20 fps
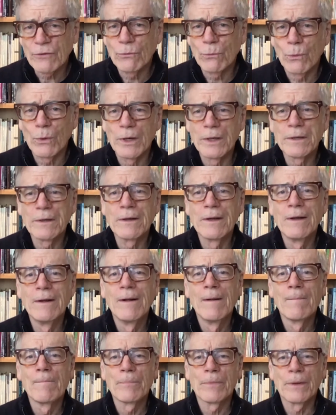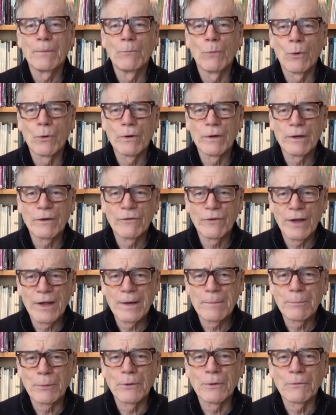one more
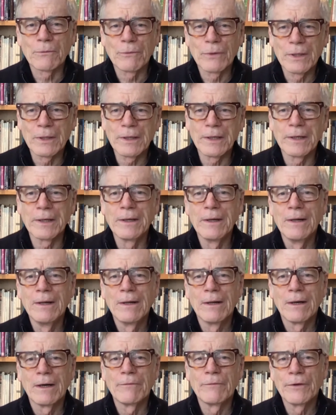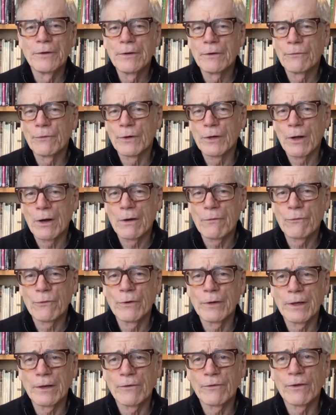example, really, of the different
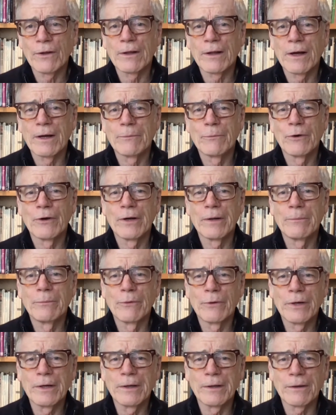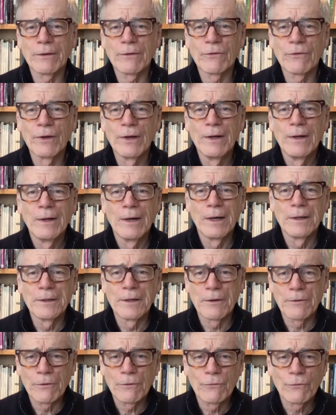offerings the library brings.
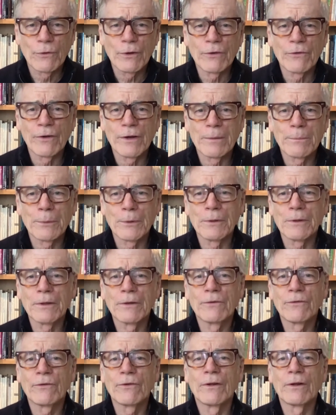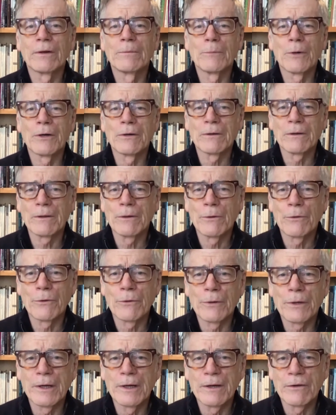Another, for example, is the Martin
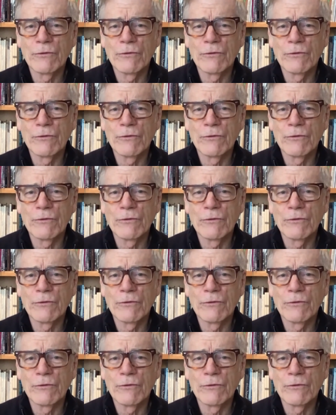Luther King